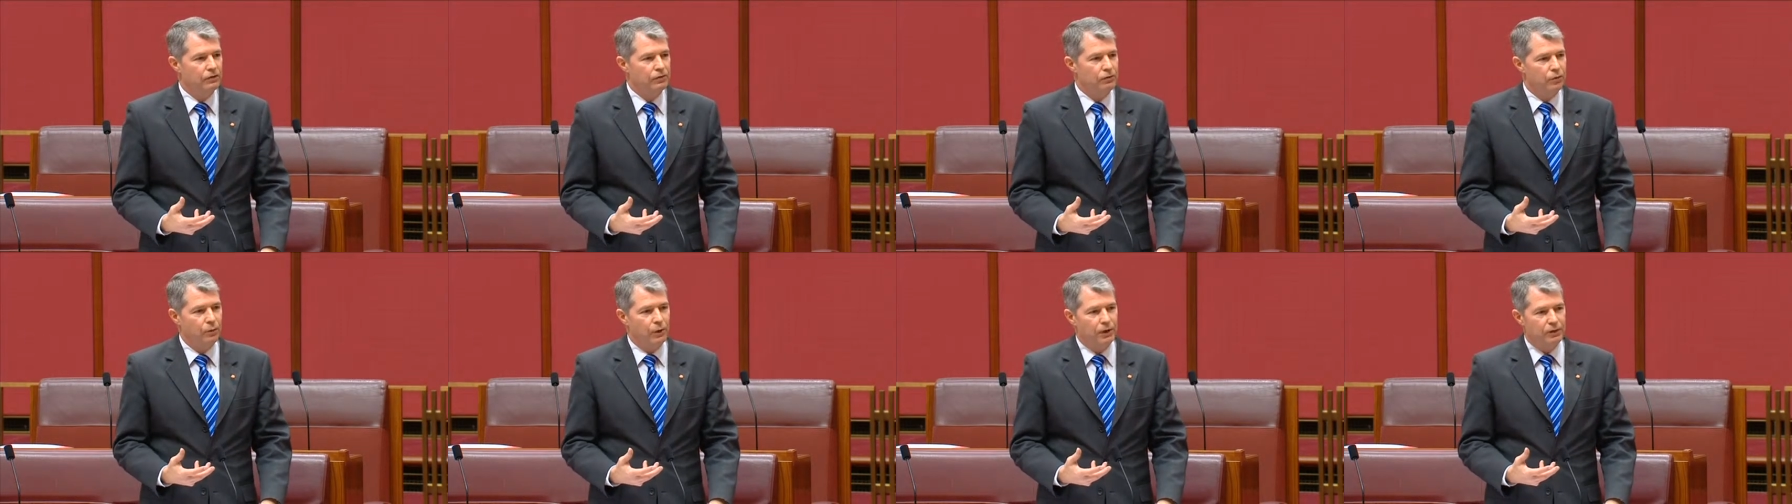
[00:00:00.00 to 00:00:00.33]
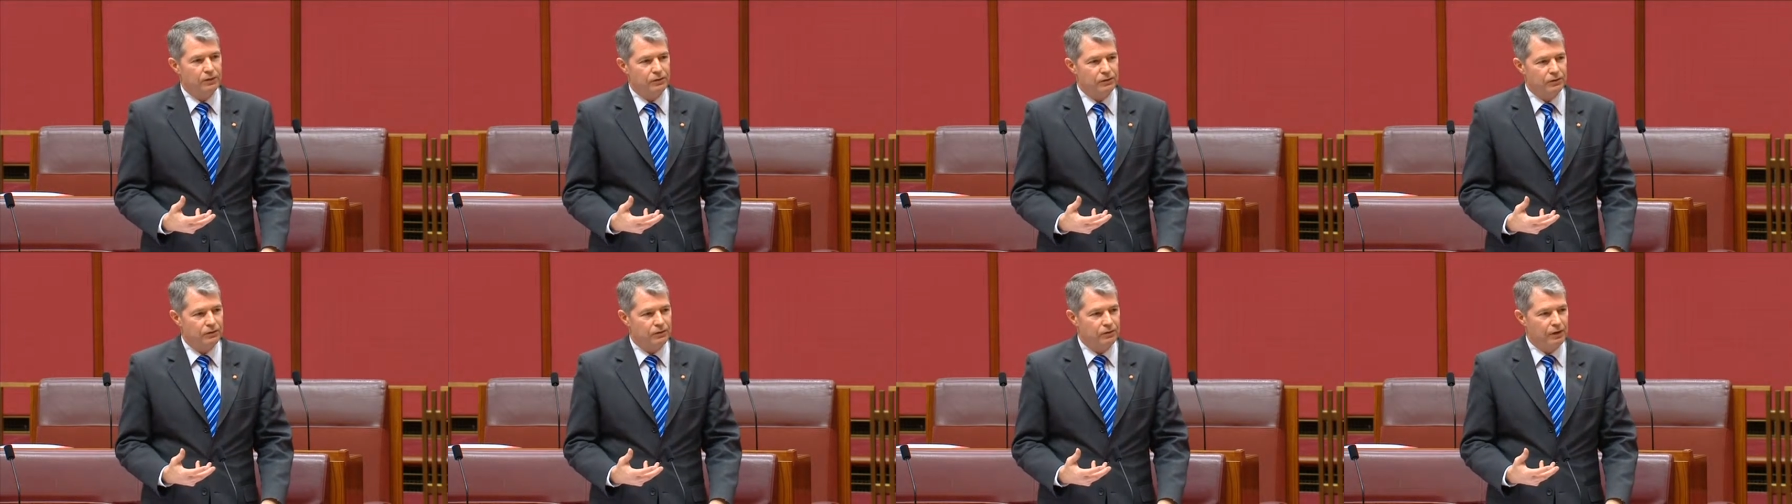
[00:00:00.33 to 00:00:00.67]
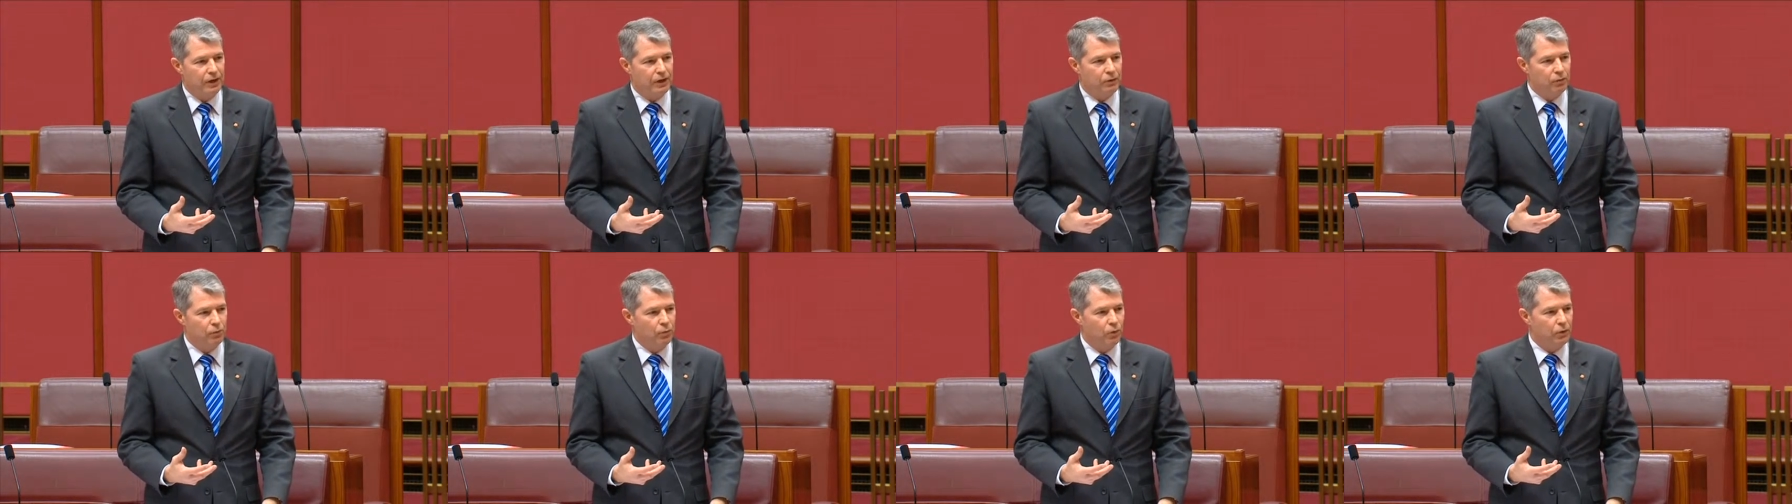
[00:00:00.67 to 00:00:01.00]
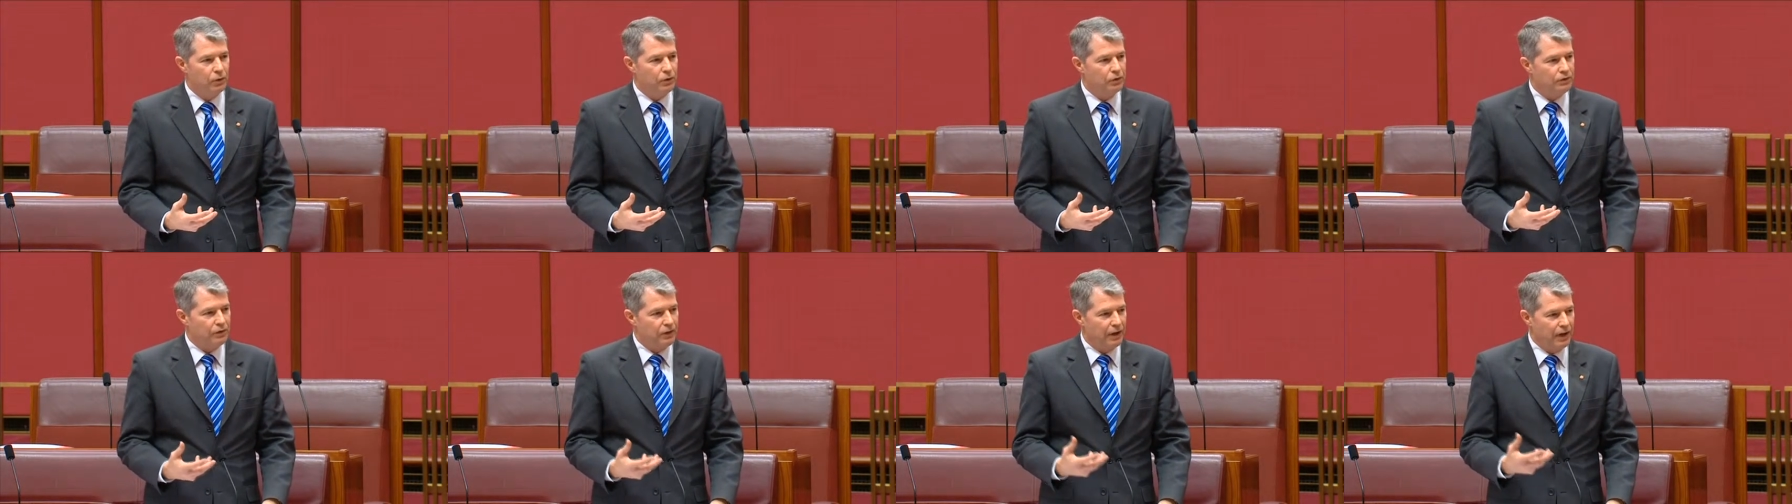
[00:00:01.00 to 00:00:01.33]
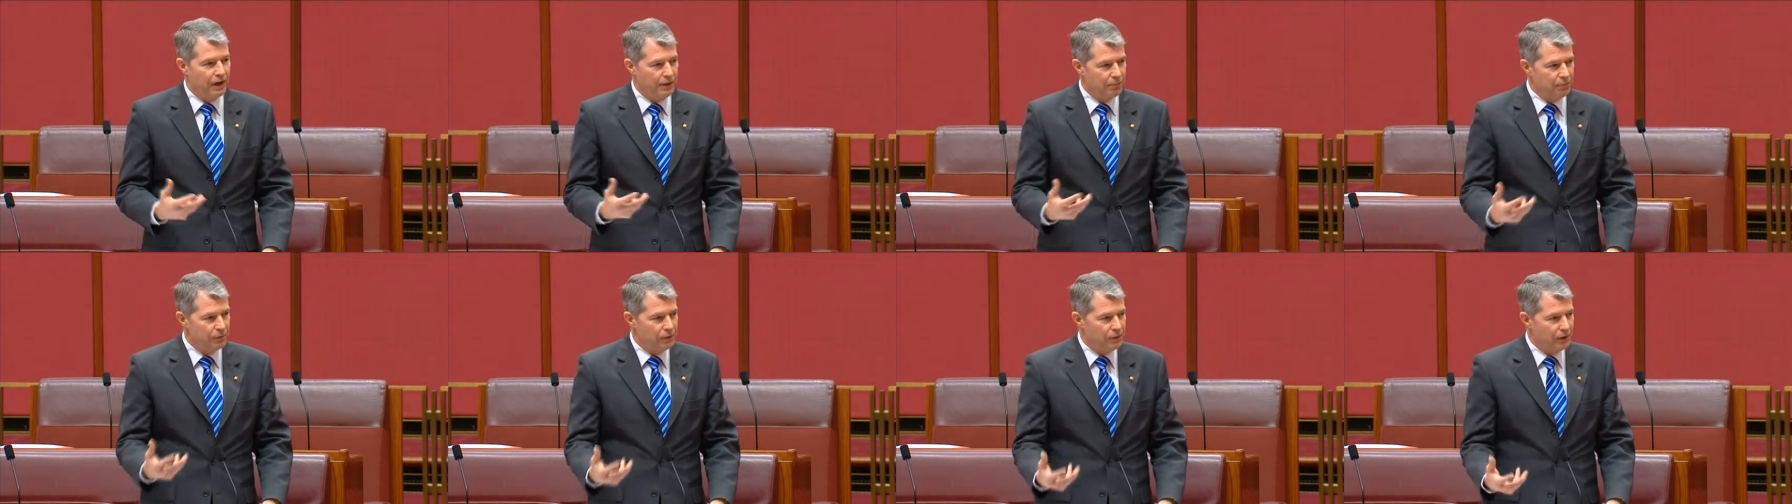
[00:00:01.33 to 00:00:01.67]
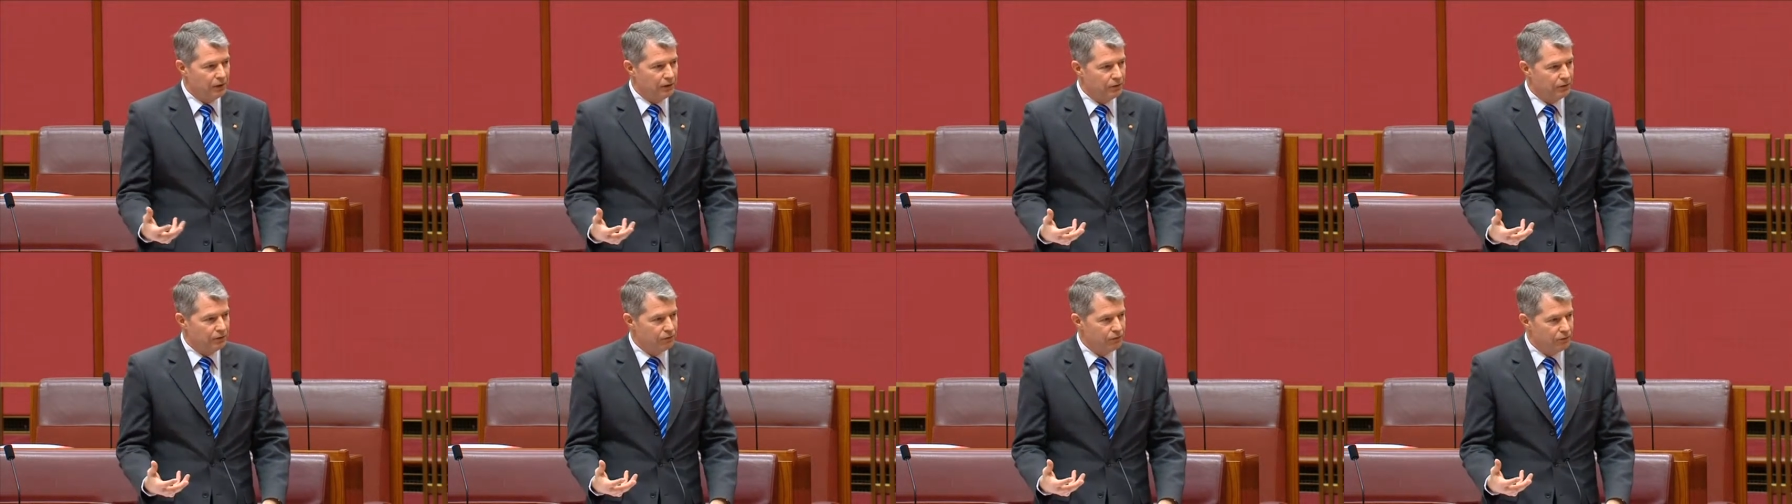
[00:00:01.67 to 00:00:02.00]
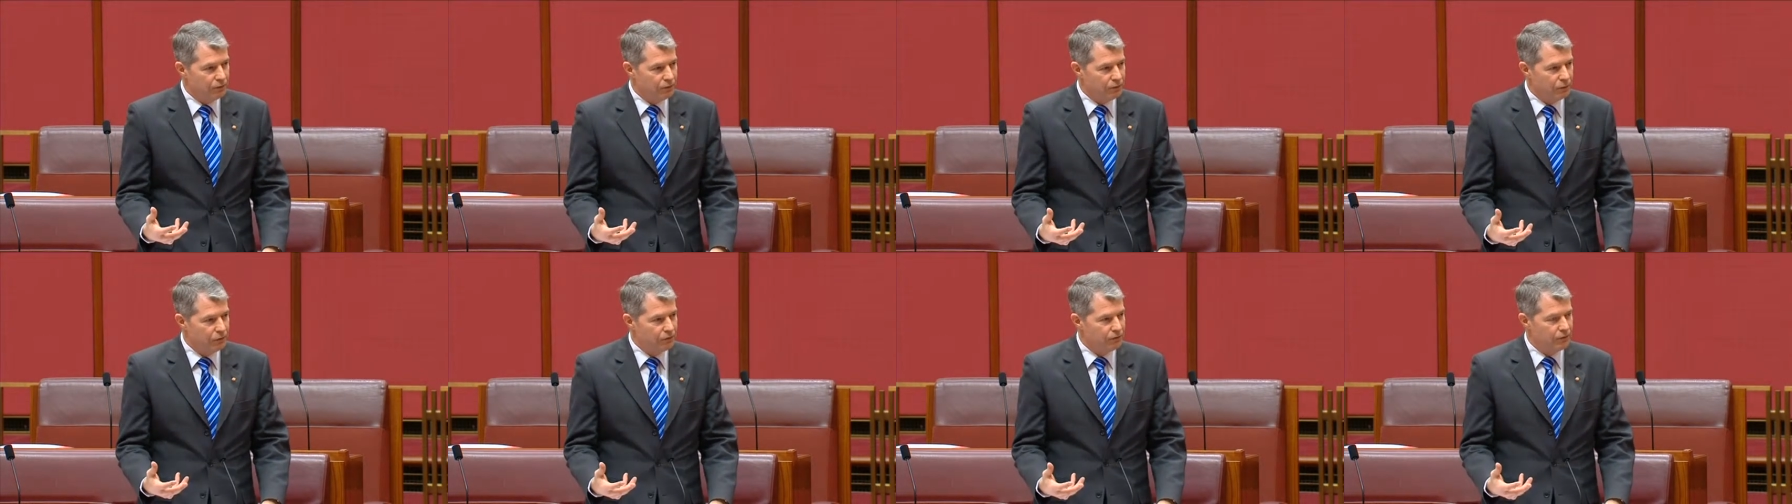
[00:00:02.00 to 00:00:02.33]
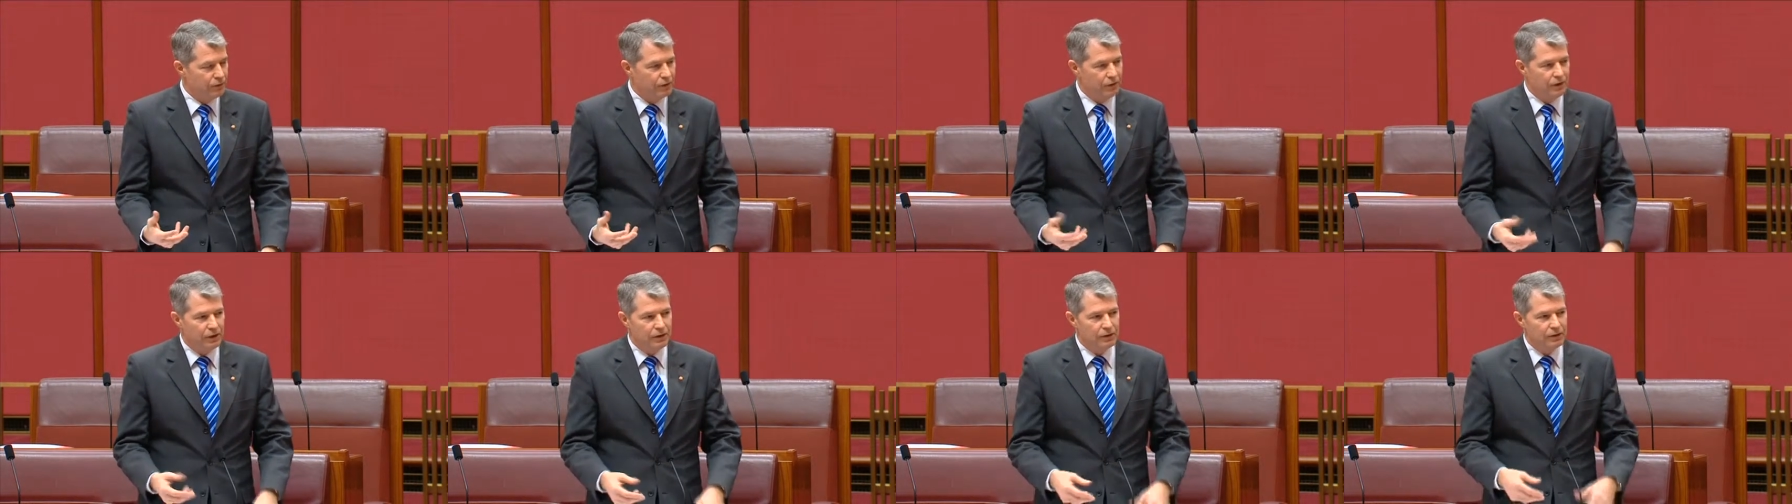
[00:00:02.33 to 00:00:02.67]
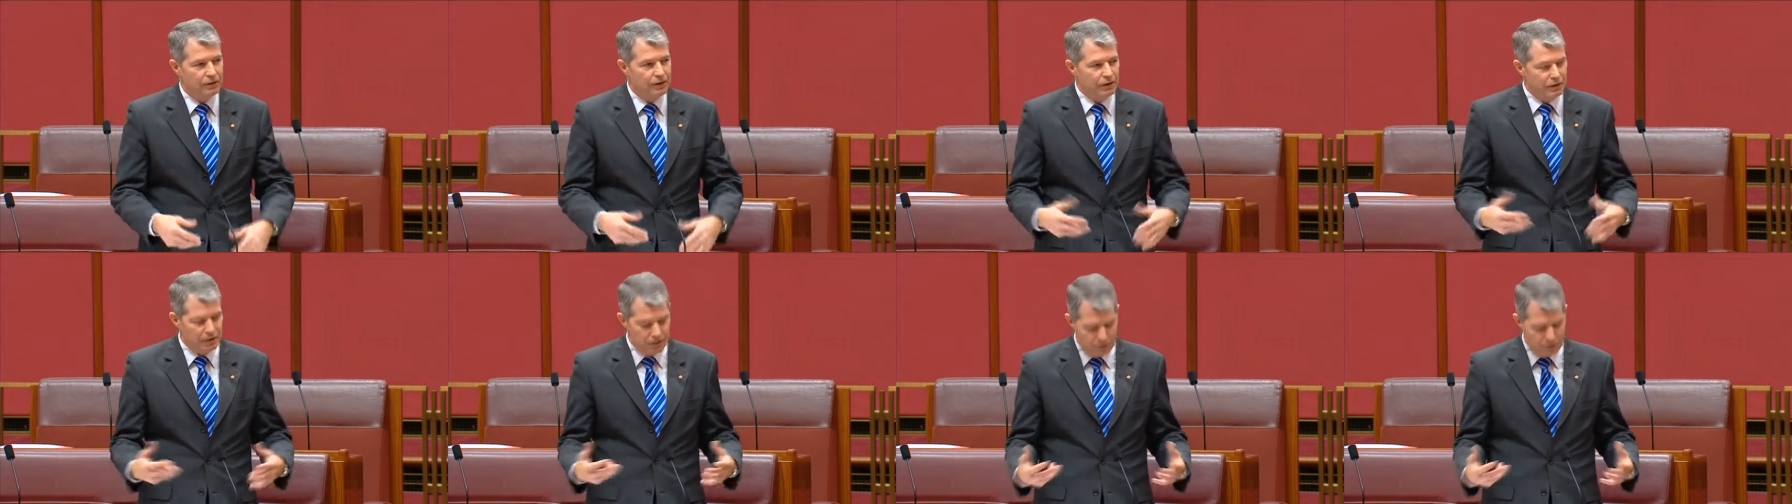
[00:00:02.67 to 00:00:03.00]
to understand what is happening. And so we see in the